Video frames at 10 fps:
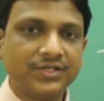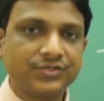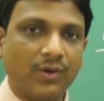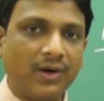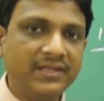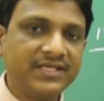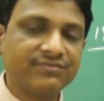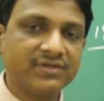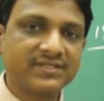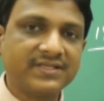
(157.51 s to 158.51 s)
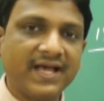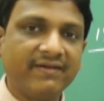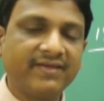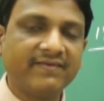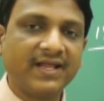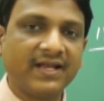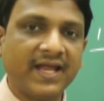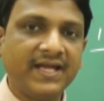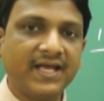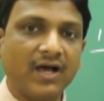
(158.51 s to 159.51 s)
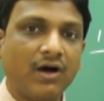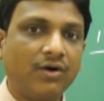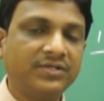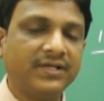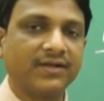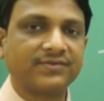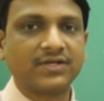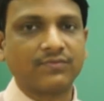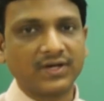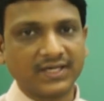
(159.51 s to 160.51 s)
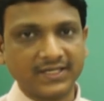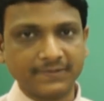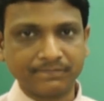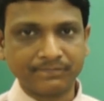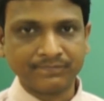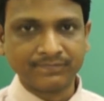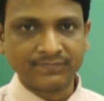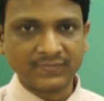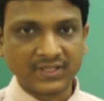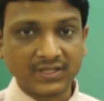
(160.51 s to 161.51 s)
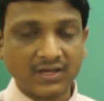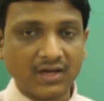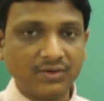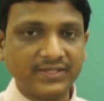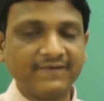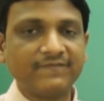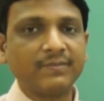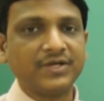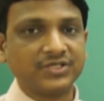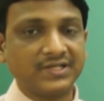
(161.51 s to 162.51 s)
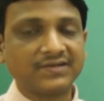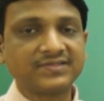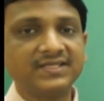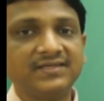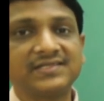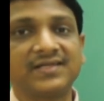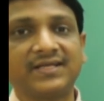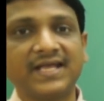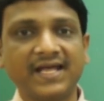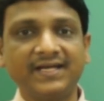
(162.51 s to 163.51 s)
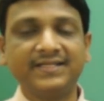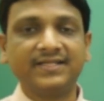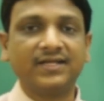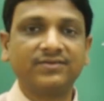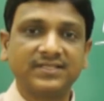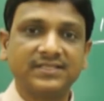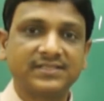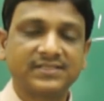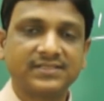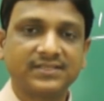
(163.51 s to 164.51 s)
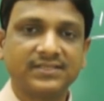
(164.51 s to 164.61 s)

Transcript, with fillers: So all these works, they have given an idea how the nerves are working, how the information, nerve signals are carried in the nerve cells.